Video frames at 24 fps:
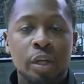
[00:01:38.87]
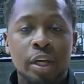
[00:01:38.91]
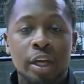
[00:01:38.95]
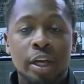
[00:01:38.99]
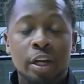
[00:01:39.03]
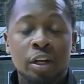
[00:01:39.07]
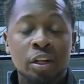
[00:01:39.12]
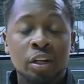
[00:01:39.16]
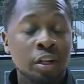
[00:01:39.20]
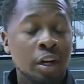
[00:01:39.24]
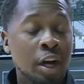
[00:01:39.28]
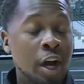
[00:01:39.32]

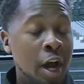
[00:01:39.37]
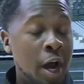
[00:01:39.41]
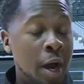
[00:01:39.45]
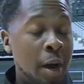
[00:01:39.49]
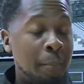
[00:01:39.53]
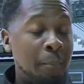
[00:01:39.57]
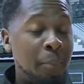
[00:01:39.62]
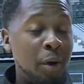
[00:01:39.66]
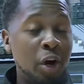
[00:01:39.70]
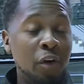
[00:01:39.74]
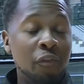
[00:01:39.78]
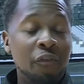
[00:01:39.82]
year,
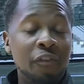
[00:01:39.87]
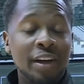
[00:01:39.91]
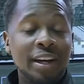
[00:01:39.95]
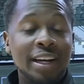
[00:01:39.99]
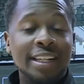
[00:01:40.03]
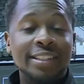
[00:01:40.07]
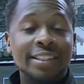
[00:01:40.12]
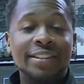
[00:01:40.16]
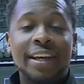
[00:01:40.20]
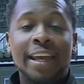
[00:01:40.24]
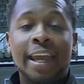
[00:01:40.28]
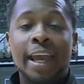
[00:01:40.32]
perfect
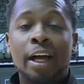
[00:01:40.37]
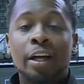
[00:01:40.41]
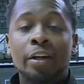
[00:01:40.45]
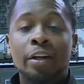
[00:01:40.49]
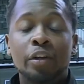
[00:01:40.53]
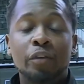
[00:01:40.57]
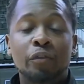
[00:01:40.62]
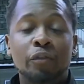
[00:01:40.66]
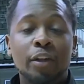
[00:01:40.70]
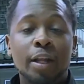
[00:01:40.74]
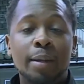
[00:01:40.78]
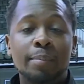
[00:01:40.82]
as the
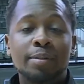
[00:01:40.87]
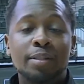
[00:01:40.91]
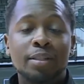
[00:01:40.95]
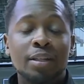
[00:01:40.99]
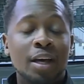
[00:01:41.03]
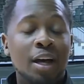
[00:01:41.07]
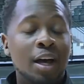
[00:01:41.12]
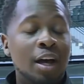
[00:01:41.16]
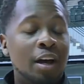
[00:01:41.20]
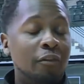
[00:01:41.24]
calendar flips